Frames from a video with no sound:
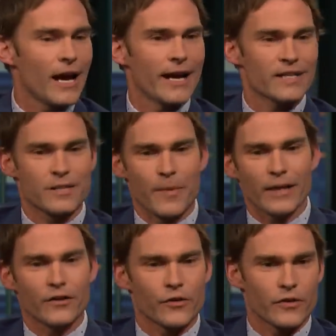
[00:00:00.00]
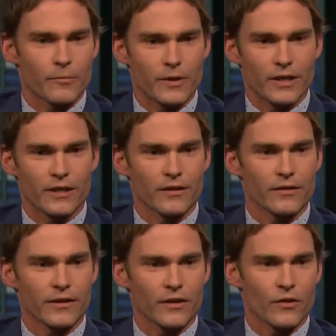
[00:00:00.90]
I expected her to be,
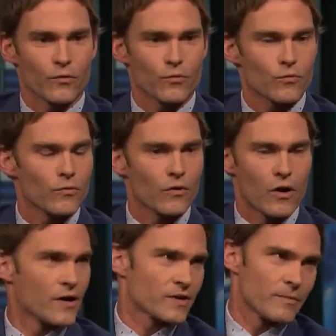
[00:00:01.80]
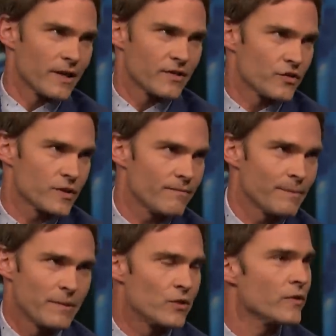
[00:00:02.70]
you know, awesome because she's
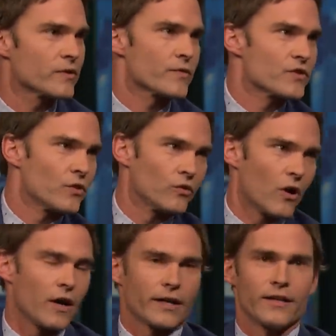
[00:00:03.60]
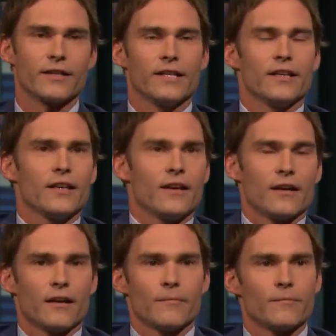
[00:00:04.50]
been doing this for so long and.
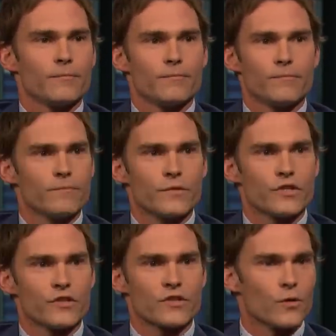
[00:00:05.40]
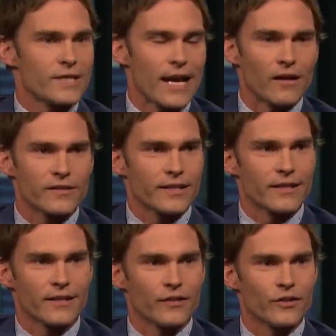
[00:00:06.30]
Um, she's so
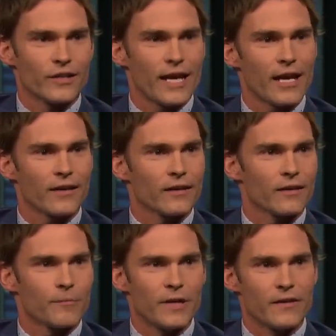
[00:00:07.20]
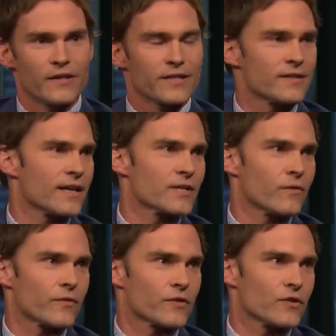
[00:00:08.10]
talented, and you can't be this
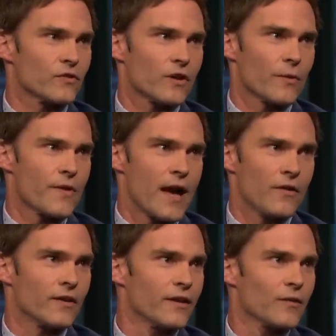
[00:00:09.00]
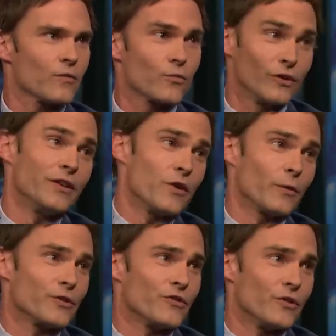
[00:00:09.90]
successful for so long without really knowing
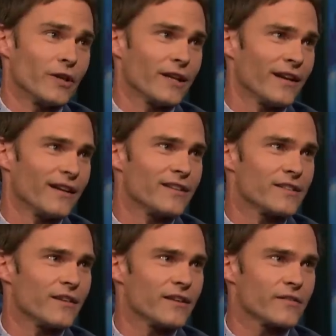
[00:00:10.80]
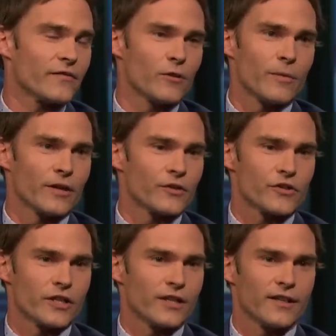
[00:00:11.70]
what you're doing. And as a, as a filmmaker,
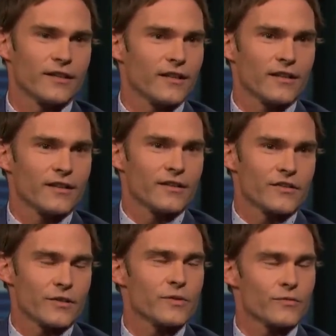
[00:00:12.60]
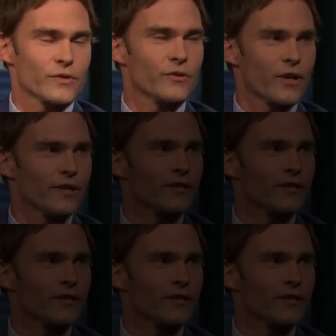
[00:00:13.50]
she, she was really great.